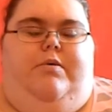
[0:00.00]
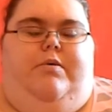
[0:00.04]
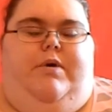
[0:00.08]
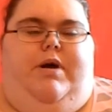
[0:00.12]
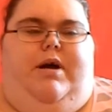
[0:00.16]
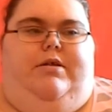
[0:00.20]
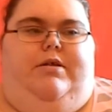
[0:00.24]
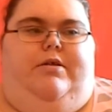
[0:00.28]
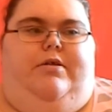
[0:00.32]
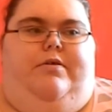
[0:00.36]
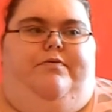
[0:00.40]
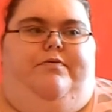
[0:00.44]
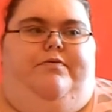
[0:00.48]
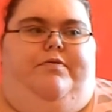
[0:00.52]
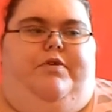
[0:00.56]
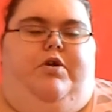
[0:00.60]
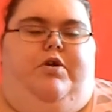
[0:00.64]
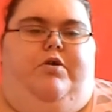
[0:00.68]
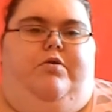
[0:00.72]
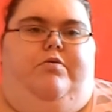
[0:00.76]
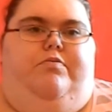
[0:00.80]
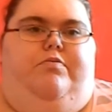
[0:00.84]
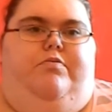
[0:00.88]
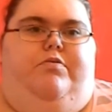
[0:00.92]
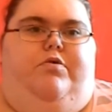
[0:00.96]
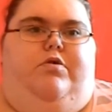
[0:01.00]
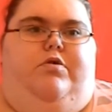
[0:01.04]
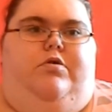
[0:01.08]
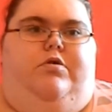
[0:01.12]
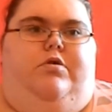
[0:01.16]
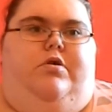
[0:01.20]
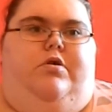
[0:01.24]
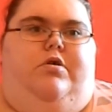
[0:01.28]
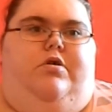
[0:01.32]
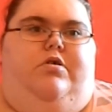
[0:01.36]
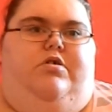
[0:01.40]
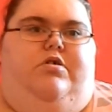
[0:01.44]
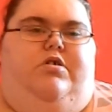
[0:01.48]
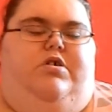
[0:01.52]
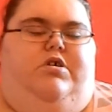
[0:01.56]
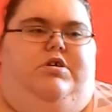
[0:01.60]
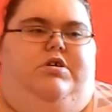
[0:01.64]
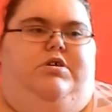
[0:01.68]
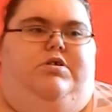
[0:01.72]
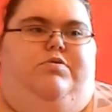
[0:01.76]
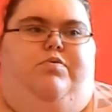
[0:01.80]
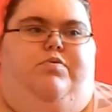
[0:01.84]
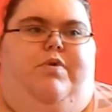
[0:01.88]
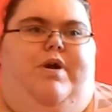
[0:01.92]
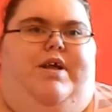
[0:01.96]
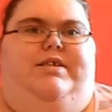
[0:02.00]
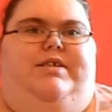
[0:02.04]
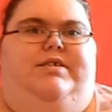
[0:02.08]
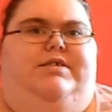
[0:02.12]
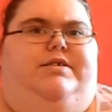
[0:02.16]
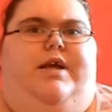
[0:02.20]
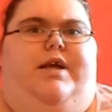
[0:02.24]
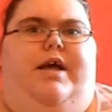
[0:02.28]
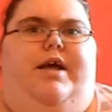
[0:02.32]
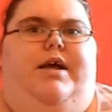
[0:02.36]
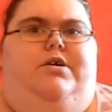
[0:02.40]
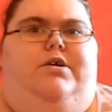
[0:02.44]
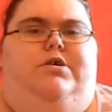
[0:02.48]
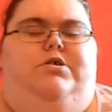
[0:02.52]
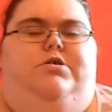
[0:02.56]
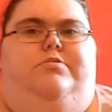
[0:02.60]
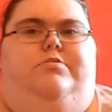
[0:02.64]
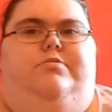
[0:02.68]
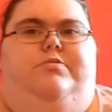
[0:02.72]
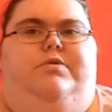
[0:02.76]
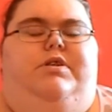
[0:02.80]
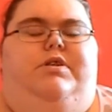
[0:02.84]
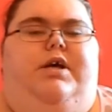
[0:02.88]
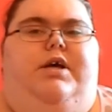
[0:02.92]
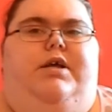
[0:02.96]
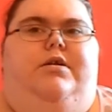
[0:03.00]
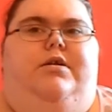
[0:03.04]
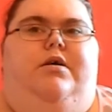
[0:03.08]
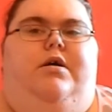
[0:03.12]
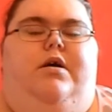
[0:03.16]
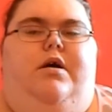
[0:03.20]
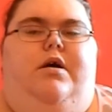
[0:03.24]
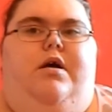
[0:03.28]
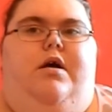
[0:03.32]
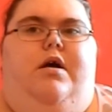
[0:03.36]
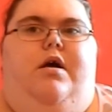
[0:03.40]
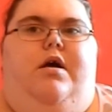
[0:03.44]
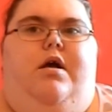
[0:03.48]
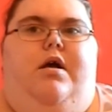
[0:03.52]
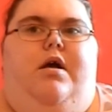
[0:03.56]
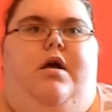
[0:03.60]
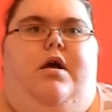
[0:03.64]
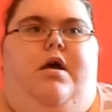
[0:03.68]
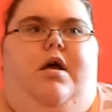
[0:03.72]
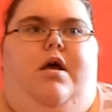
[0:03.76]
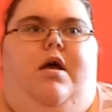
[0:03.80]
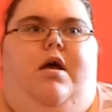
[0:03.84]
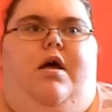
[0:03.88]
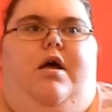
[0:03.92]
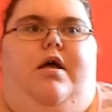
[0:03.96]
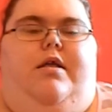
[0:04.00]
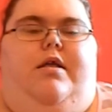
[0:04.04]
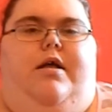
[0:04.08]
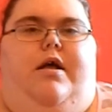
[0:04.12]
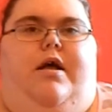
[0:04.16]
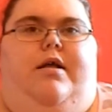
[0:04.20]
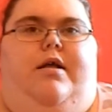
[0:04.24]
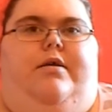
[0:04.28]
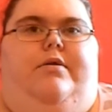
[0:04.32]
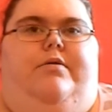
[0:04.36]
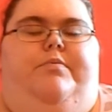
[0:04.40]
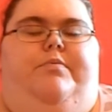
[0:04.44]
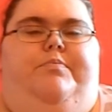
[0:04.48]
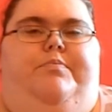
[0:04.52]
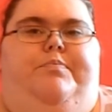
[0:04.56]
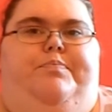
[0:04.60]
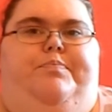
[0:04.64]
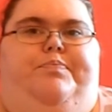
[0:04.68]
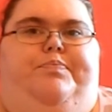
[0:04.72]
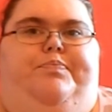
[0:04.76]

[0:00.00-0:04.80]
had the funeral on the Wednesday or something, and then